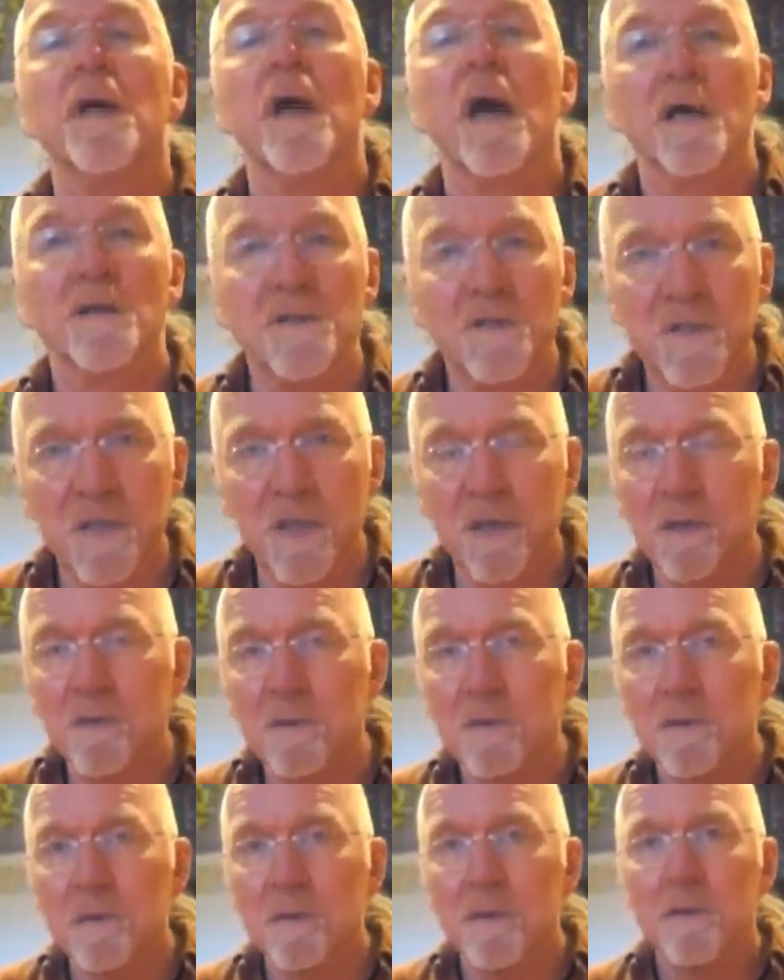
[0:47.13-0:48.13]
And
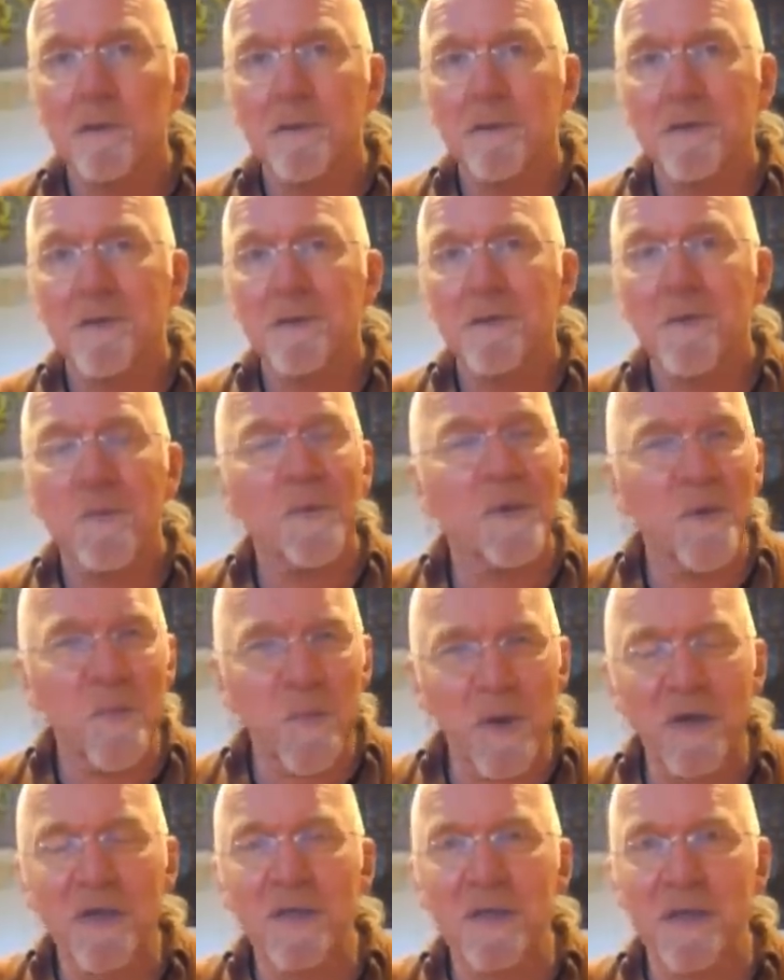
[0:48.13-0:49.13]
so we
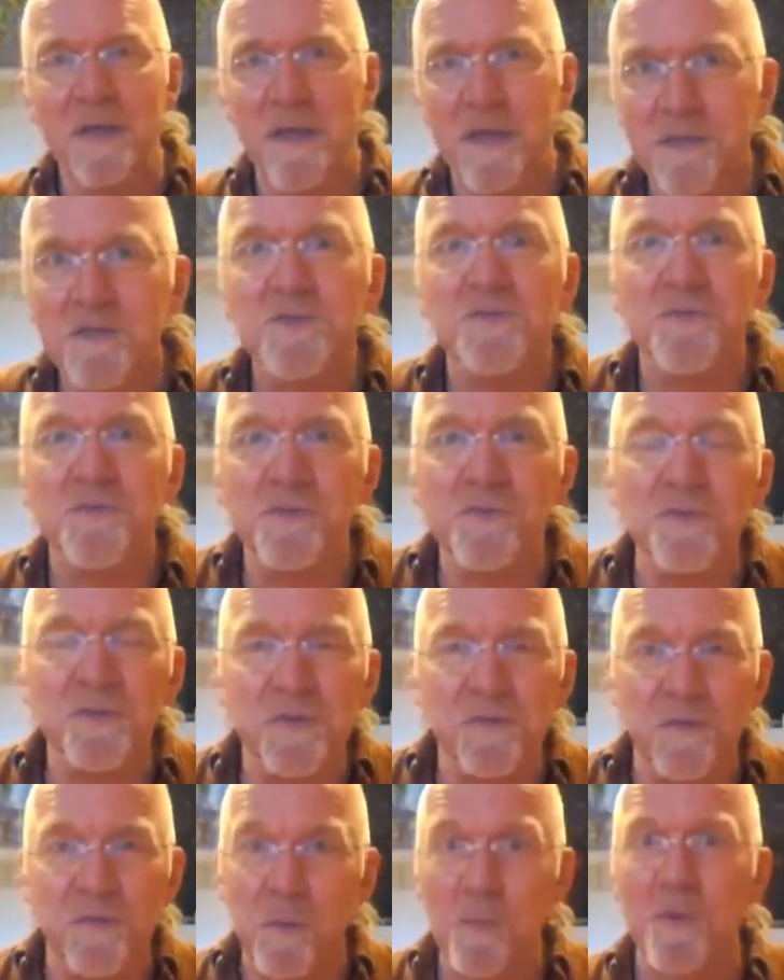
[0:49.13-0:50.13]
await the entrance
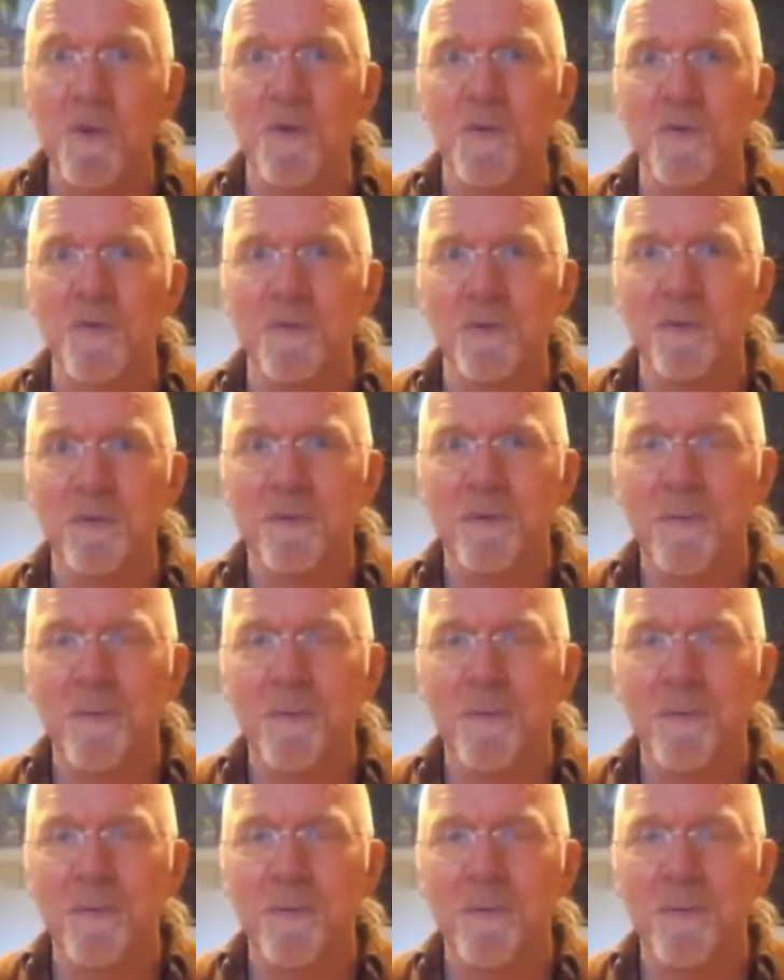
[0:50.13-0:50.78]
of the Moon.